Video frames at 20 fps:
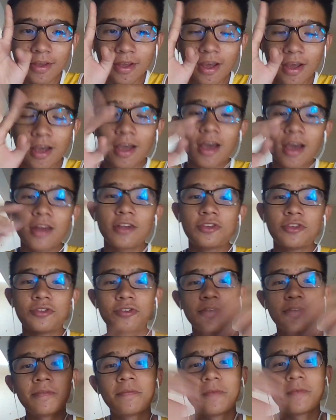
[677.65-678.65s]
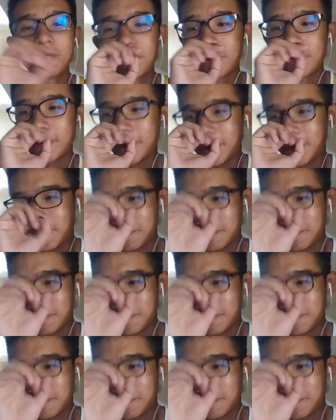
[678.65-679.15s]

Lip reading: I had a dream where